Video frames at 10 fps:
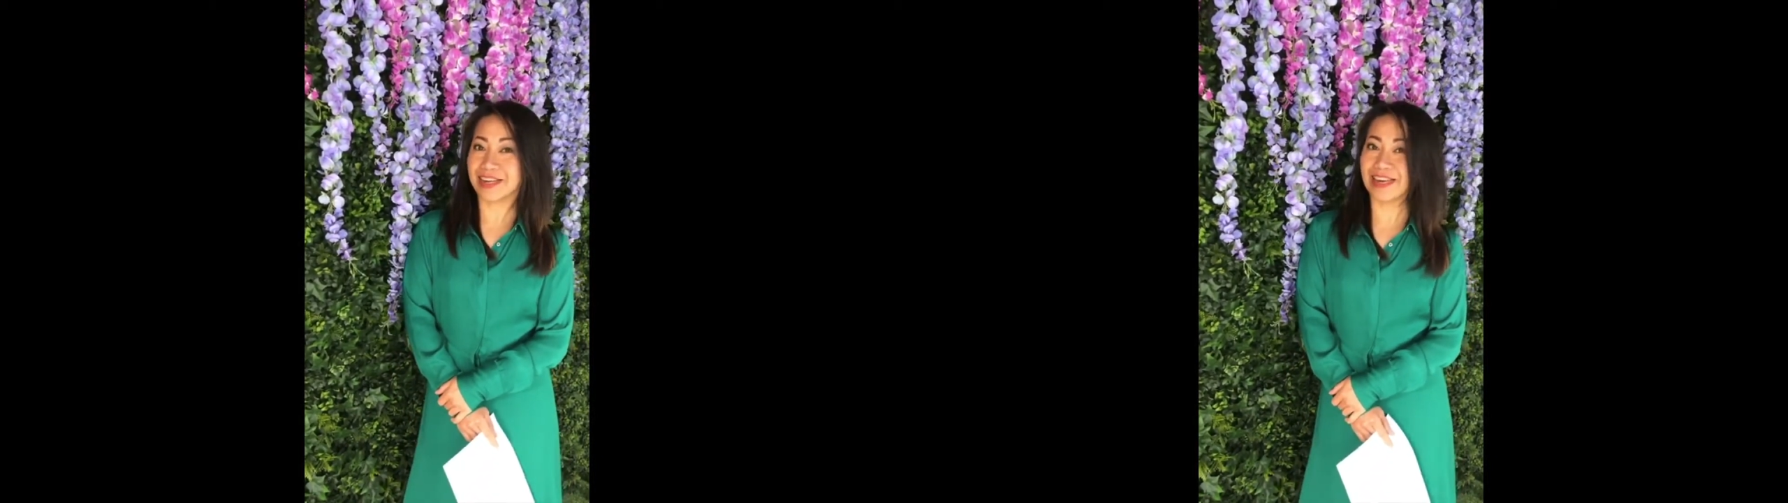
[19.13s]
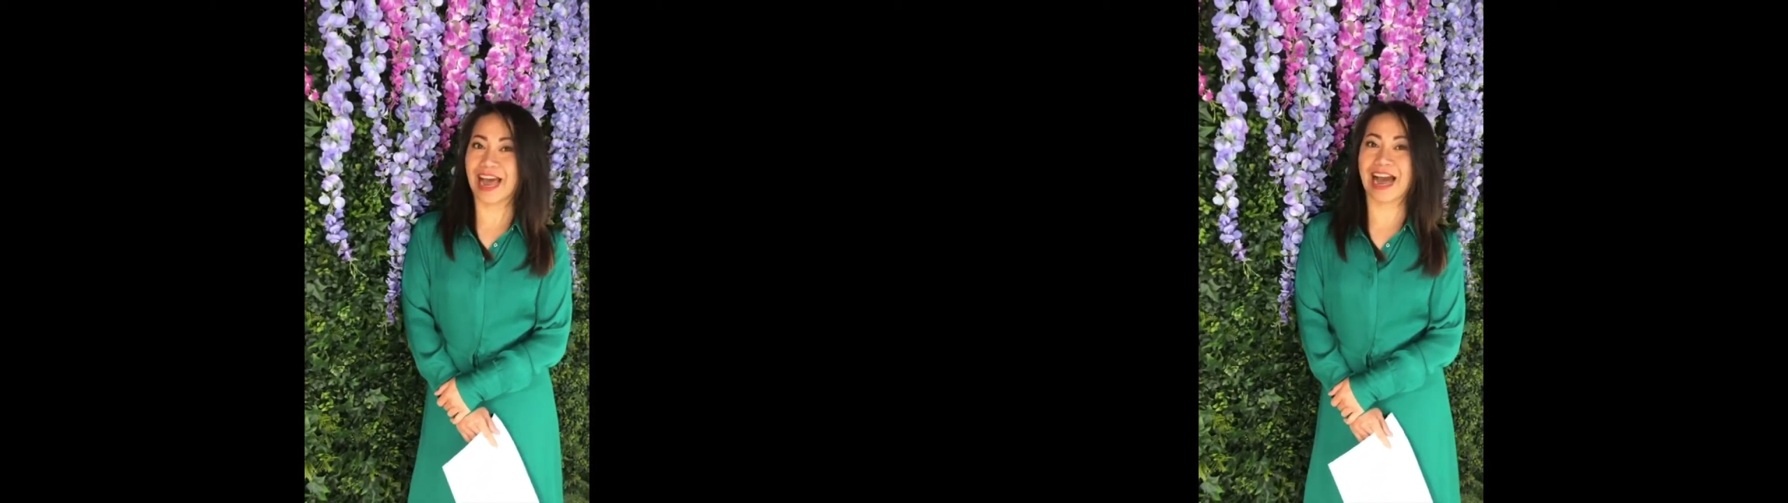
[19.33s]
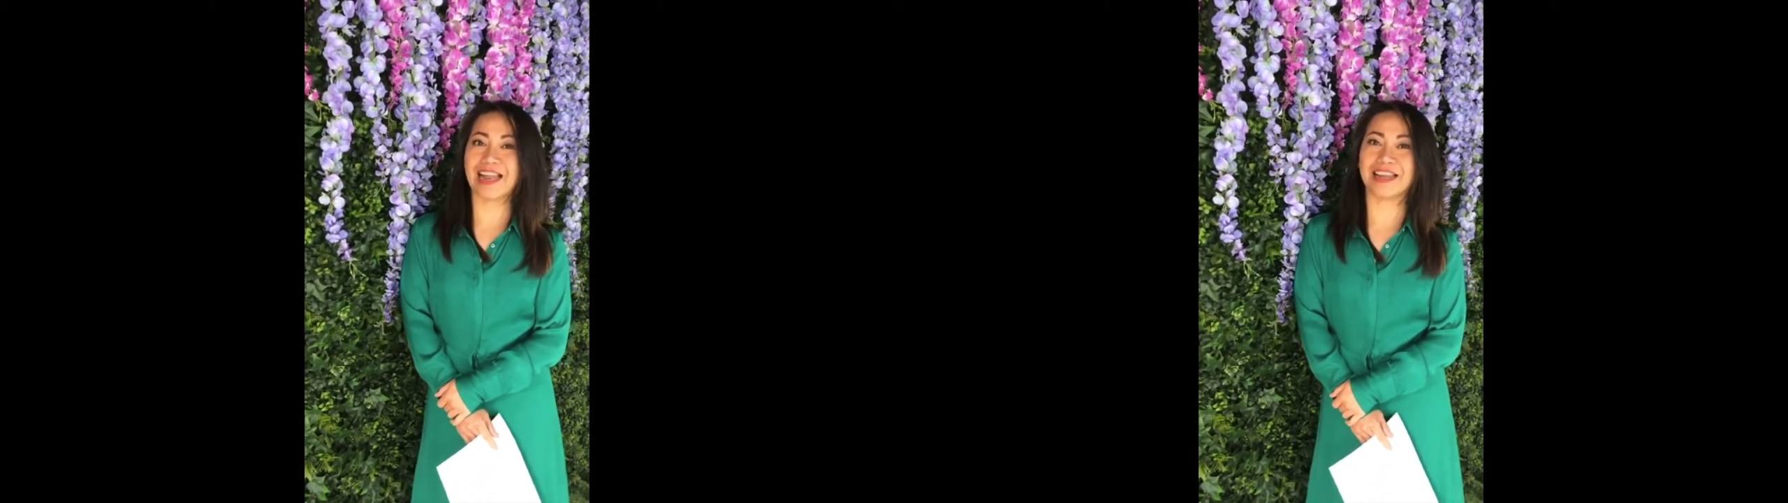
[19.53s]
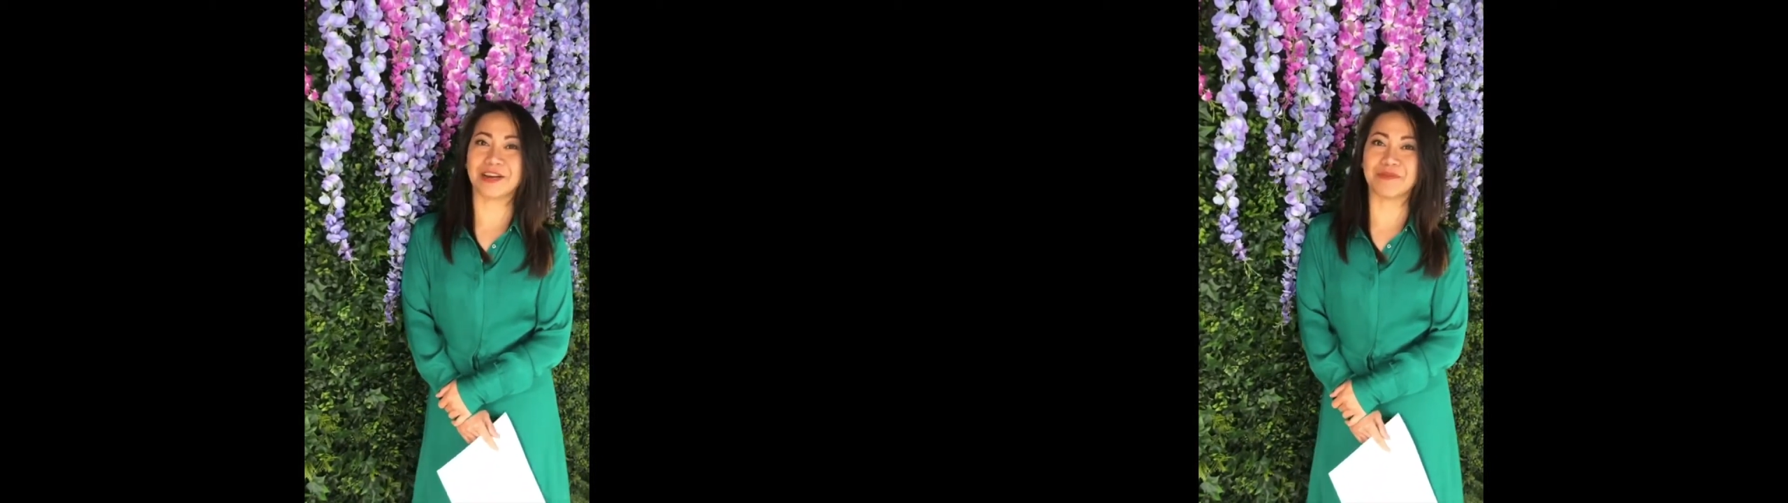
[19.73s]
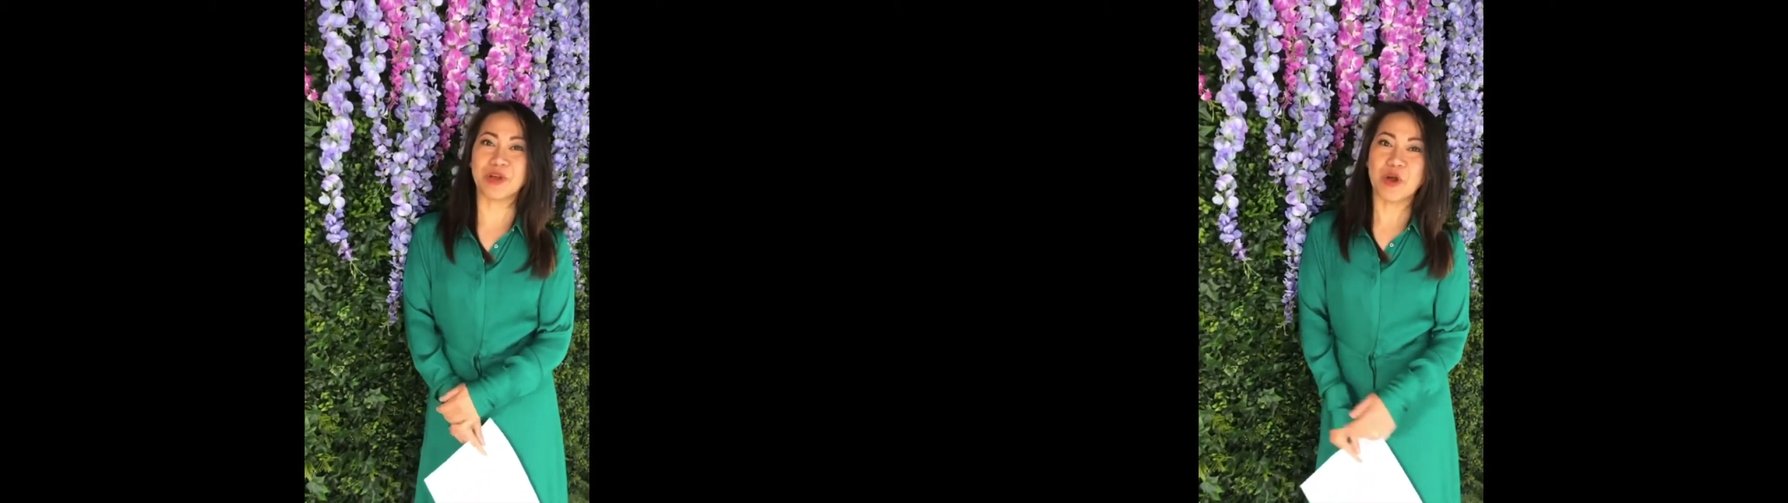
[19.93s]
in Haarlem,